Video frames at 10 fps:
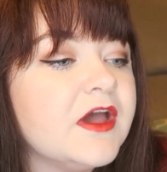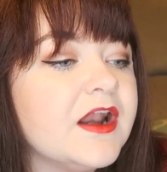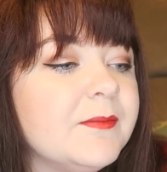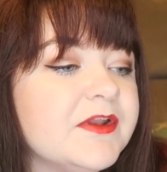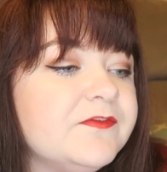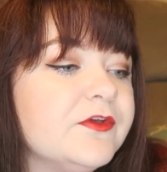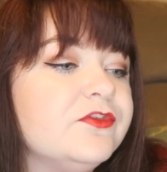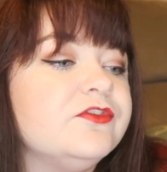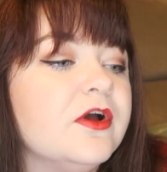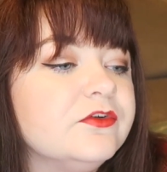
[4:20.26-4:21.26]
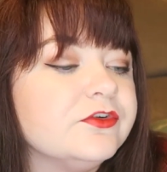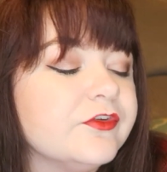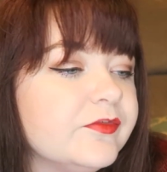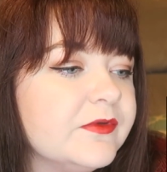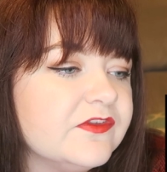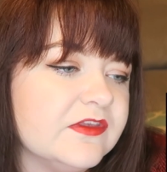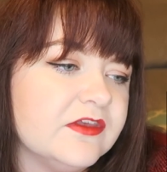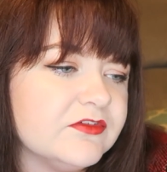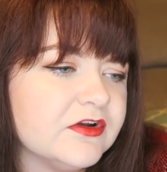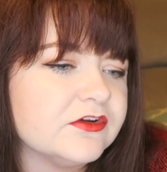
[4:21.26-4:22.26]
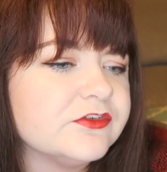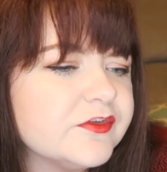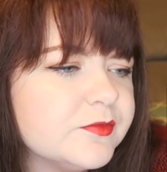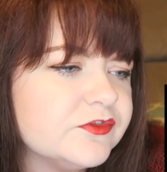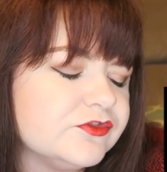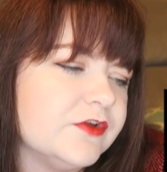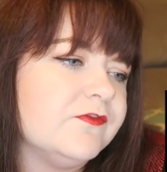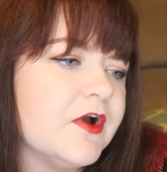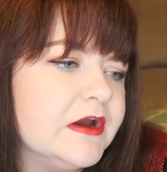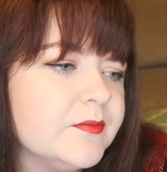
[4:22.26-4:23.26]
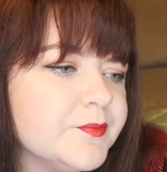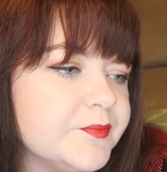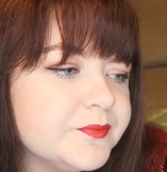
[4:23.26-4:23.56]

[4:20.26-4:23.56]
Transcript: God, I bet it felt so Christmassy living on a Christmas tree farm.